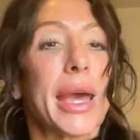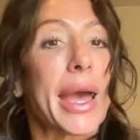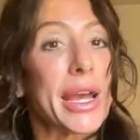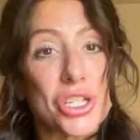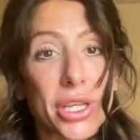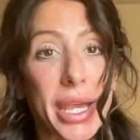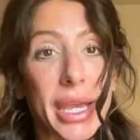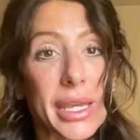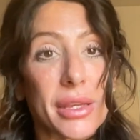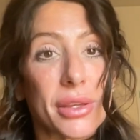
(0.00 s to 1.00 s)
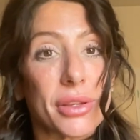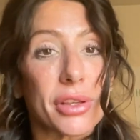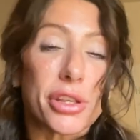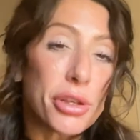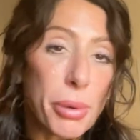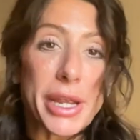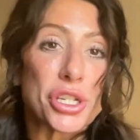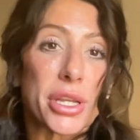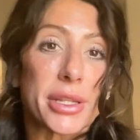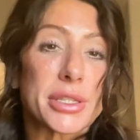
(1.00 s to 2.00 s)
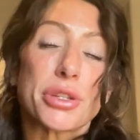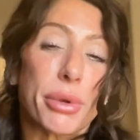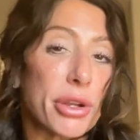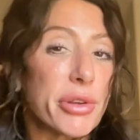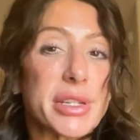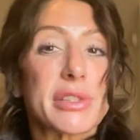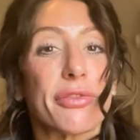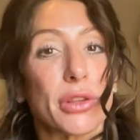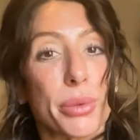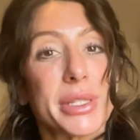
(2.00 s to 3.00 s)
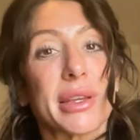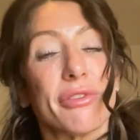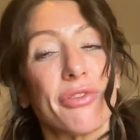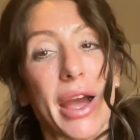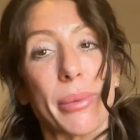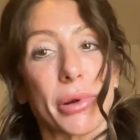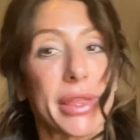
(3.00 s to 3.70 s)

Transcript: educate your patients to increase fluids and fiber.